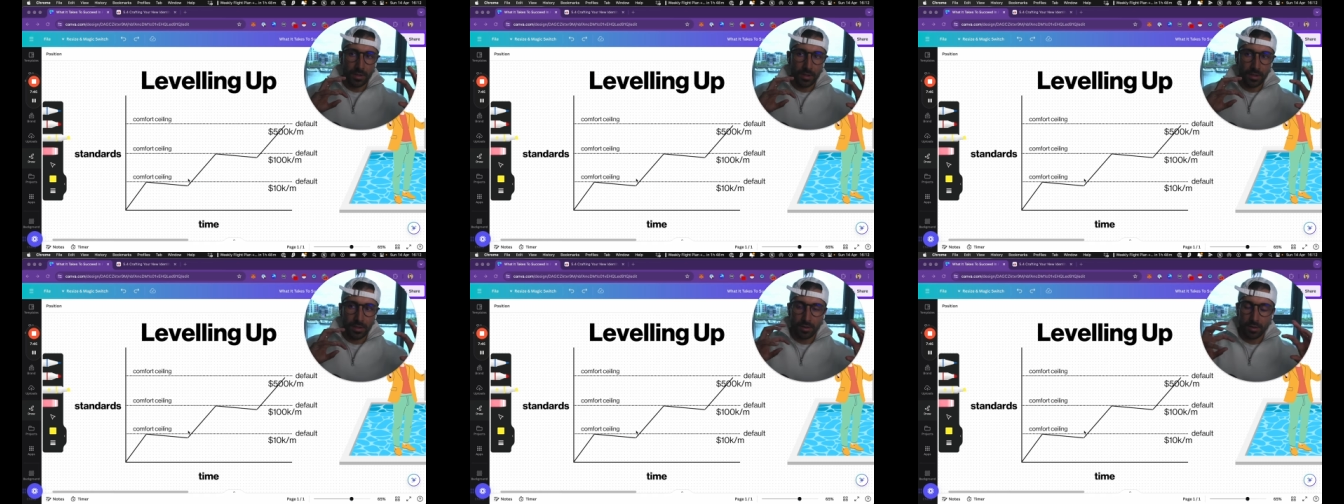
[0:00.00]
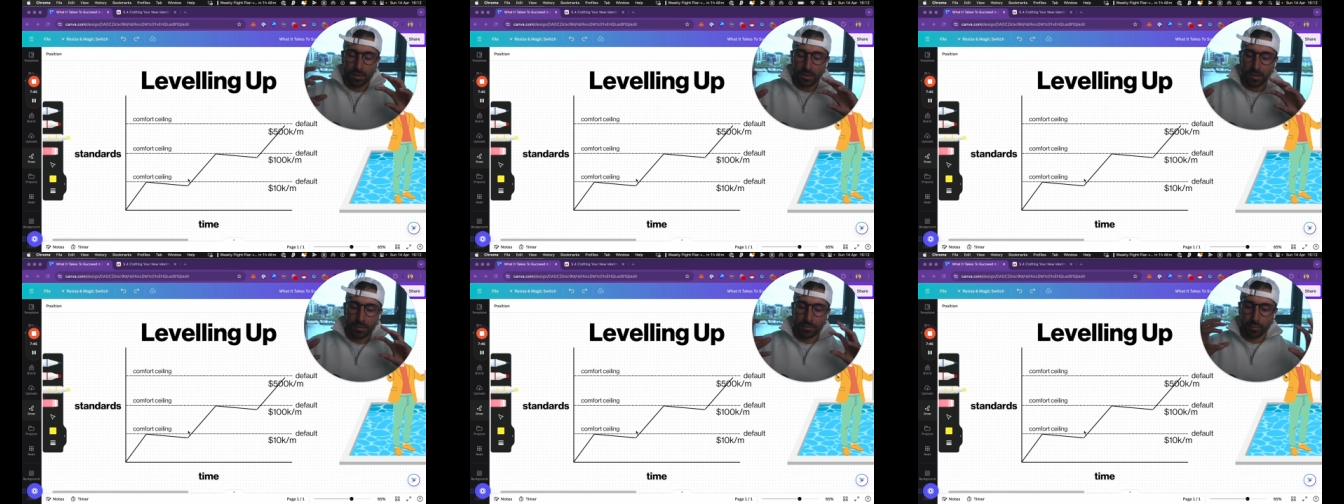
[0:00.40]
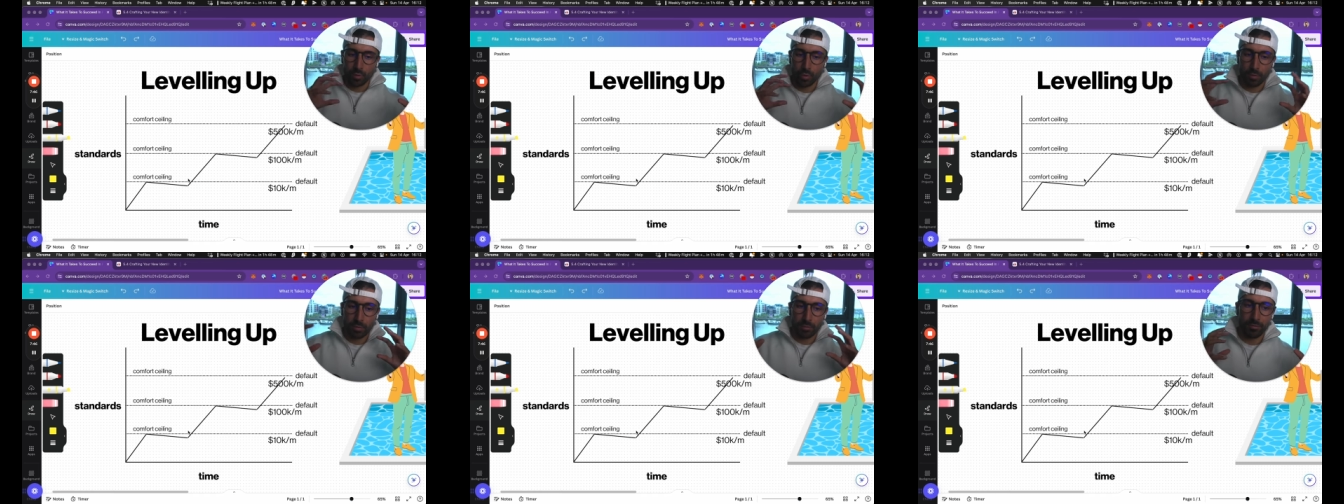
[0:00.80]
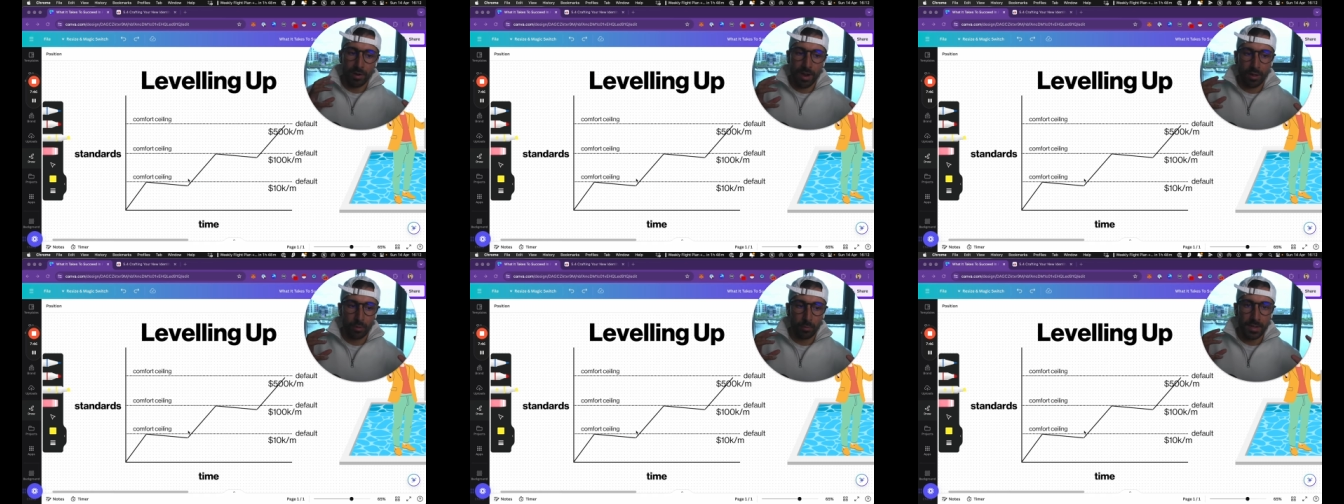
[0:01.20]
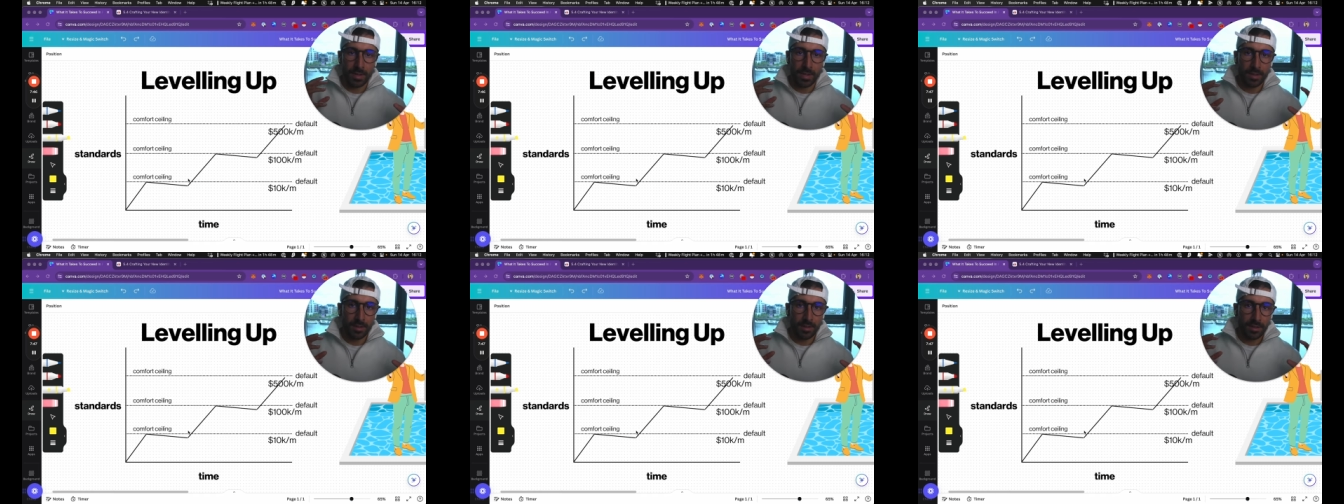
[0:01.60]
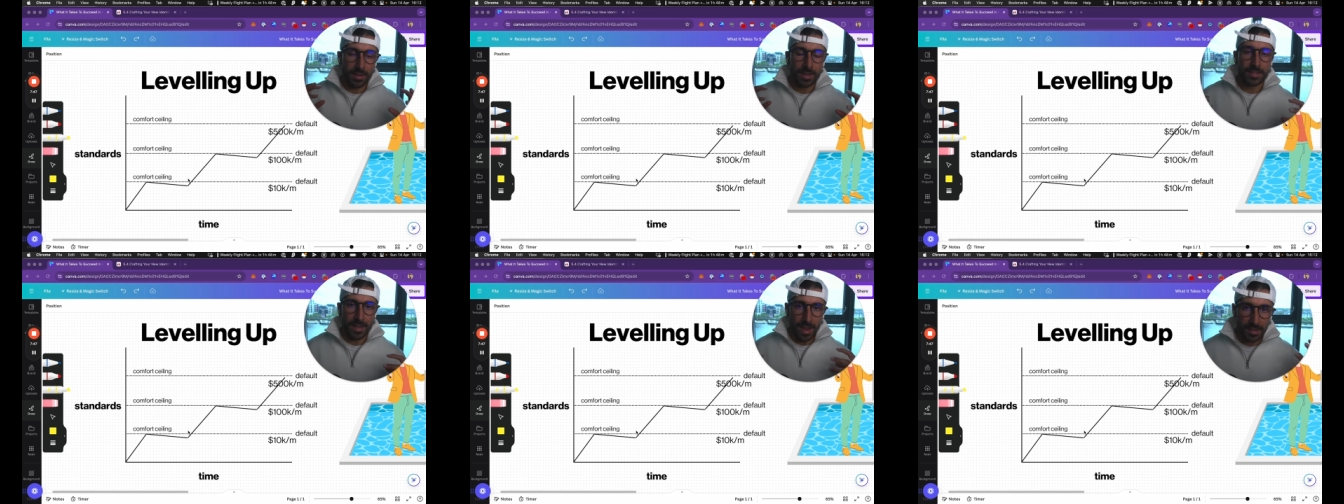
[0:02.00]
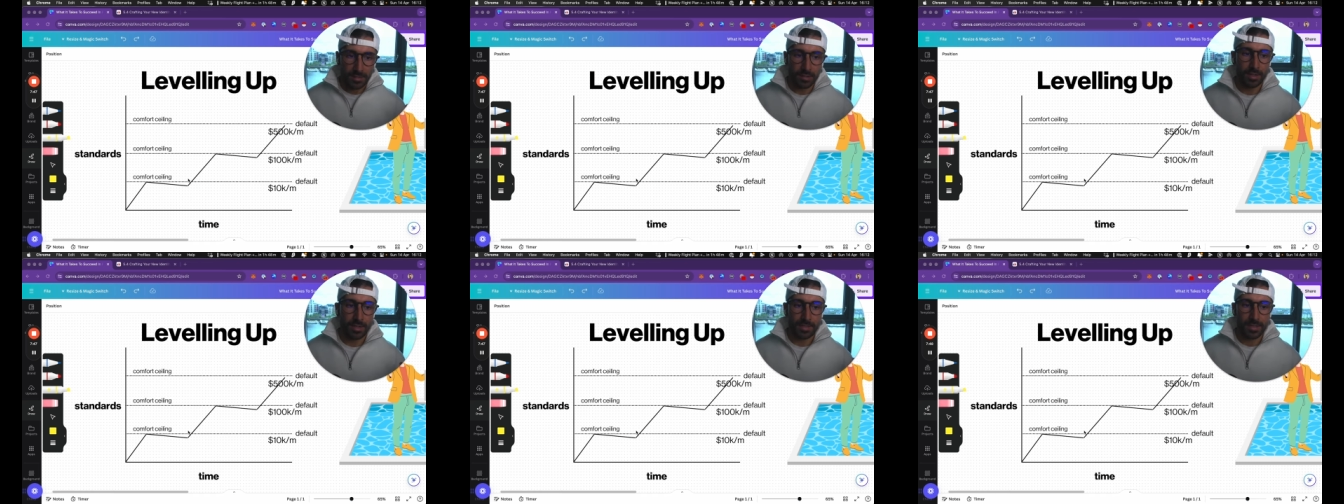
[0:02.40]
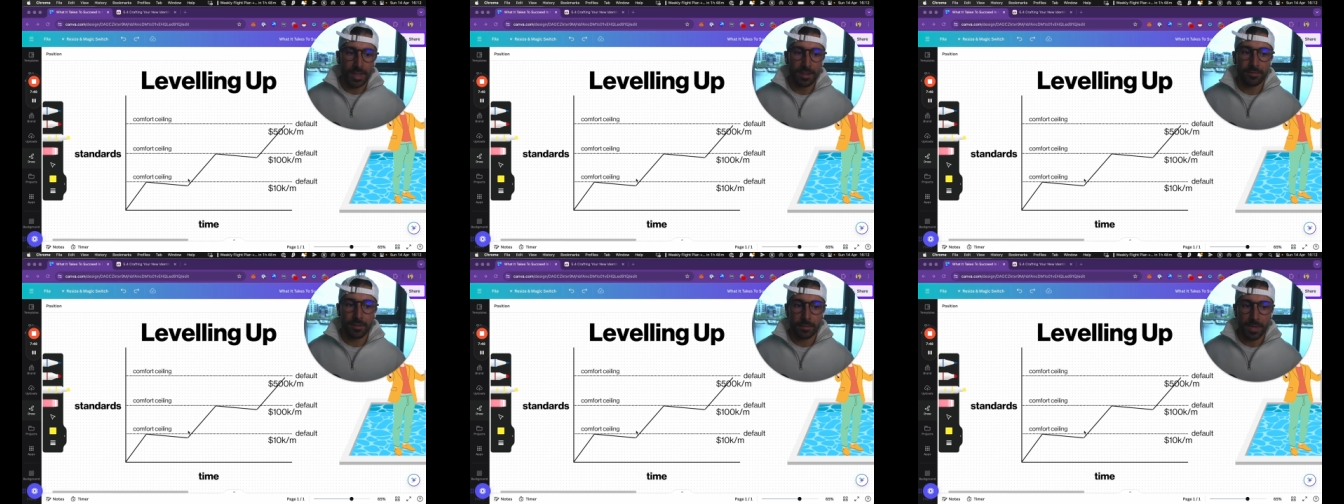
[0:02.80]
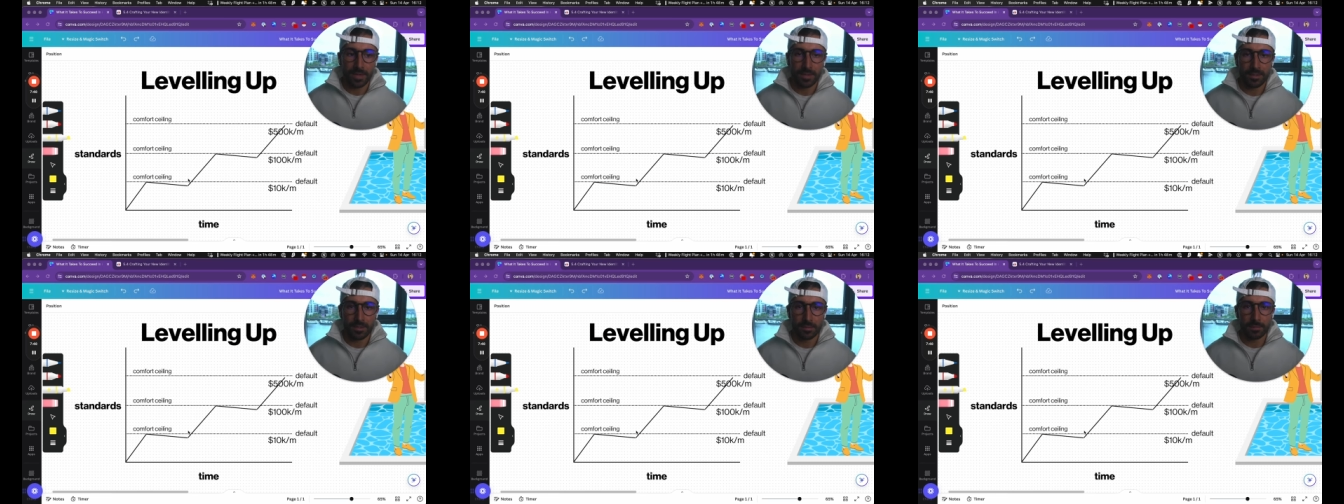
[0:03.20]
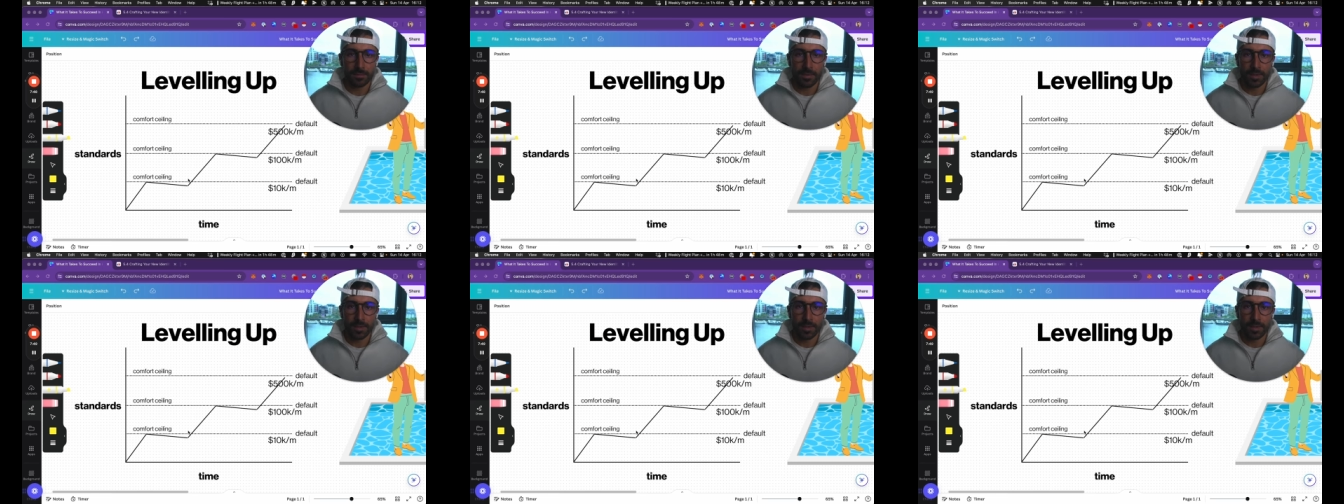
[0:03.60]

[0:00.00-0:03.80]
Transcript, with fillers: in our kind of normal realm is actually a safety mechanism.